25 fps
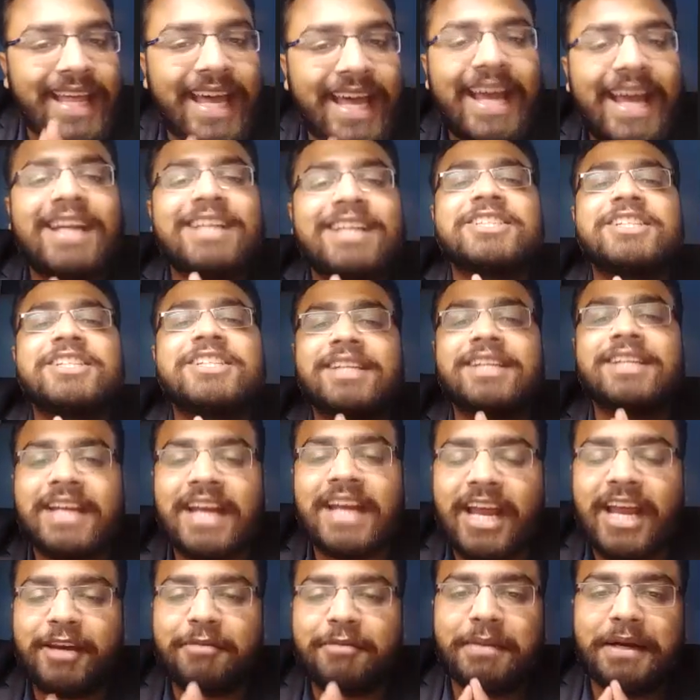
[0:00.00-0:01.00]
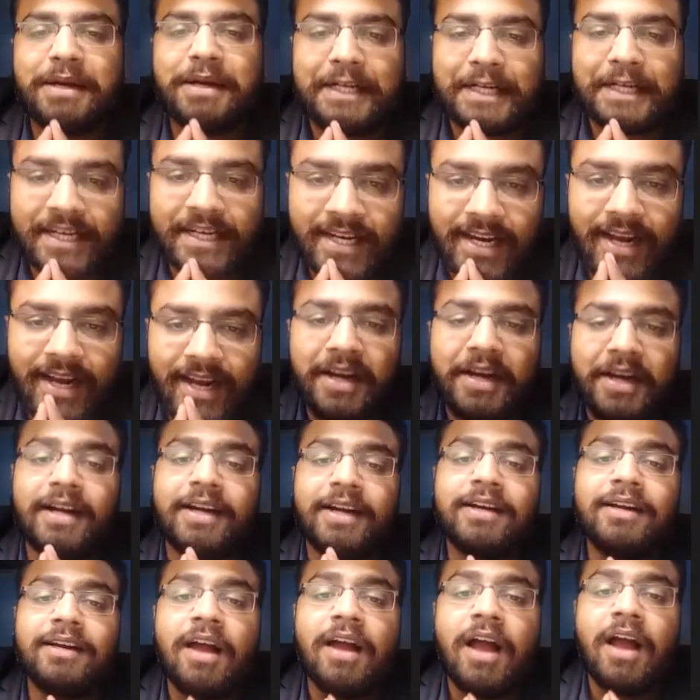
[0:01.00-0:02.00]
she can be
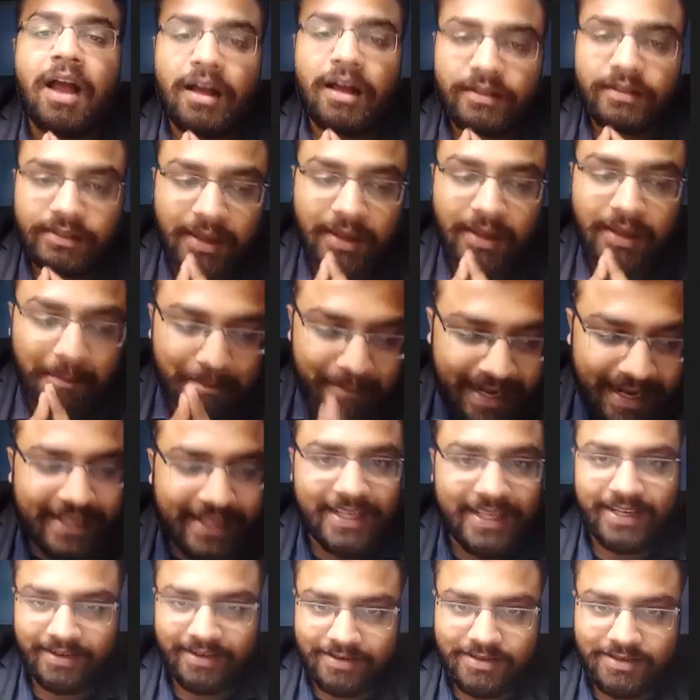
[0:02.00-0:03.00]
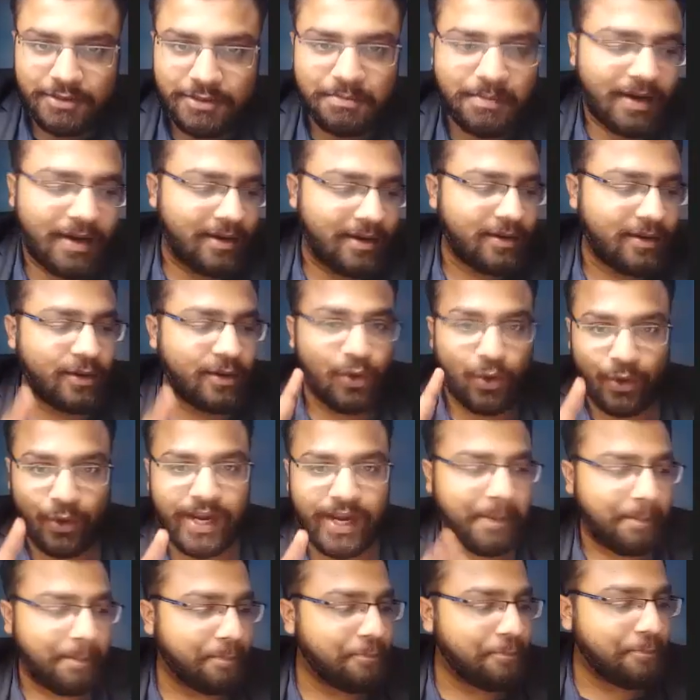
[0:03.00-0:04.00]
denied the maintenance. Okay,
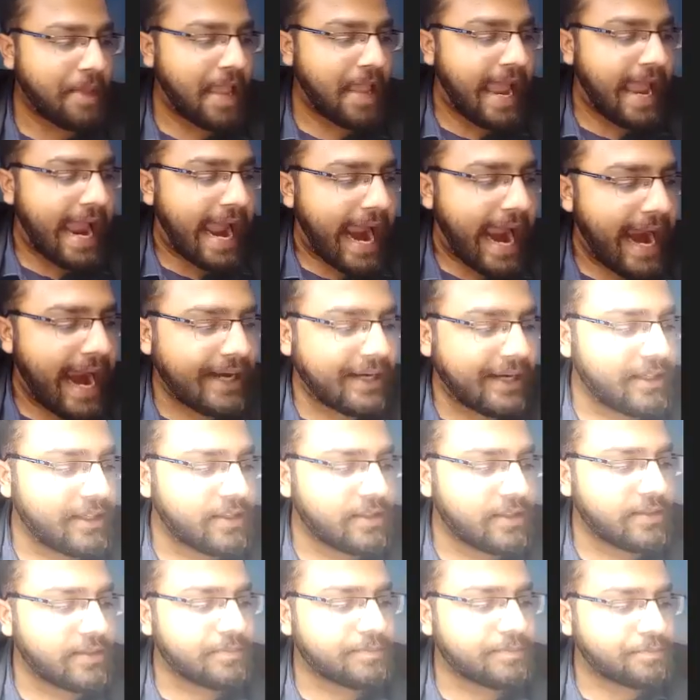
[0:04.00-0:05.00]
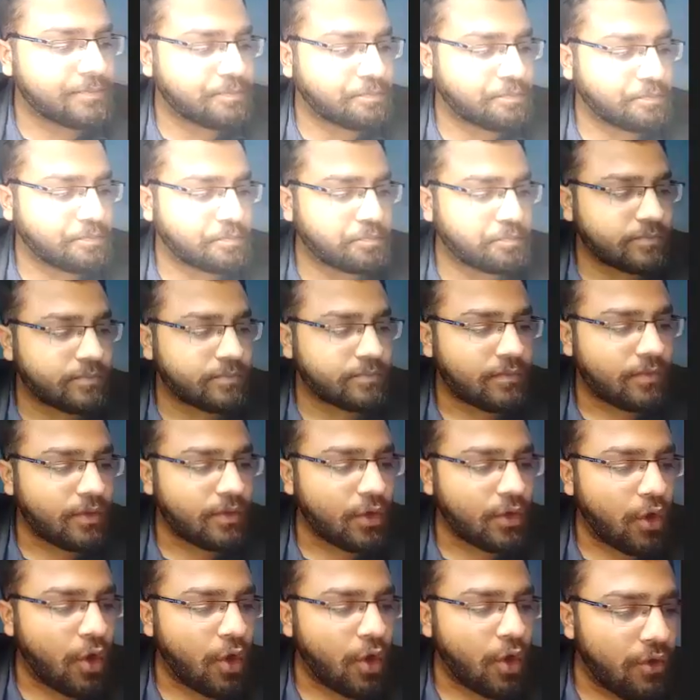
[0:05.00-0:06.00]
and
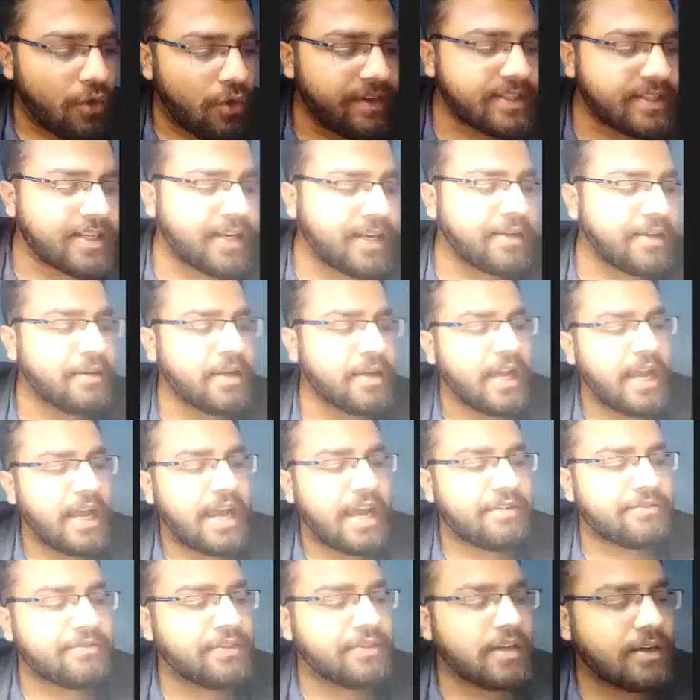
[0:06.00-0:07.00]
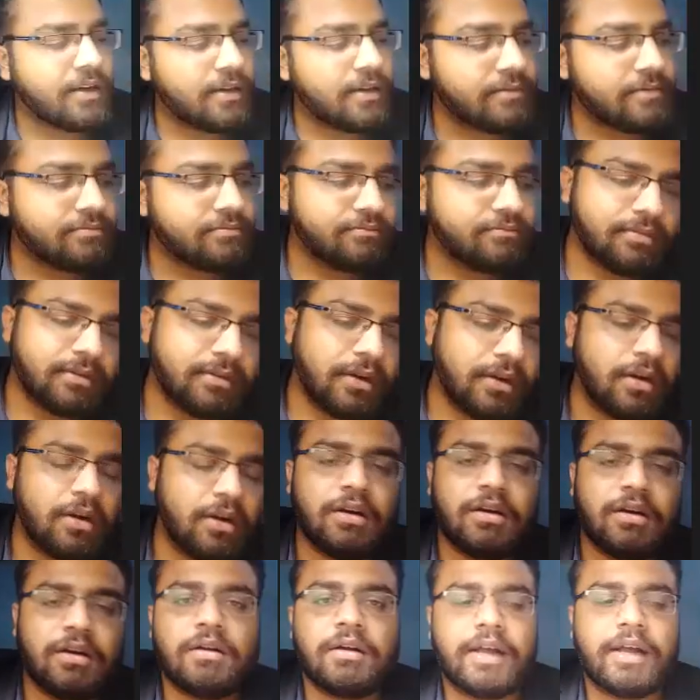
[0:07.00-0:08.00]
obviously, if the
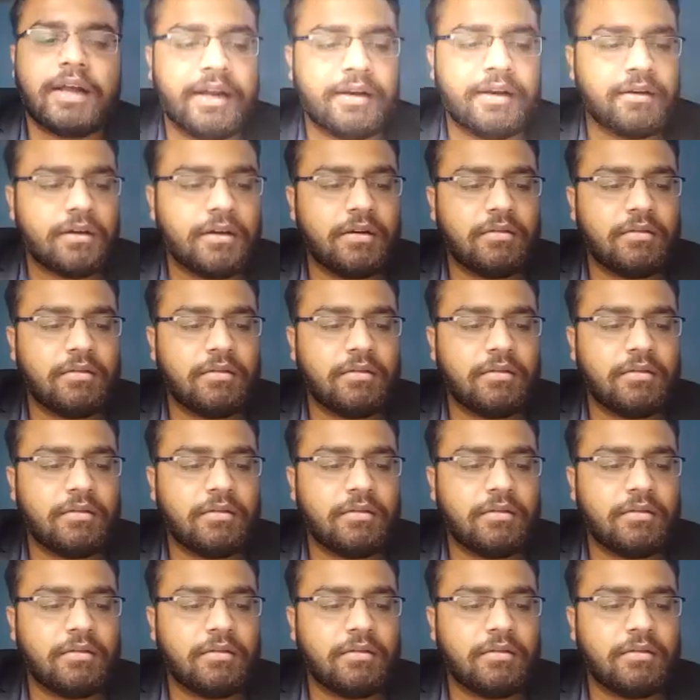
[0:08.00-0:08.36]
in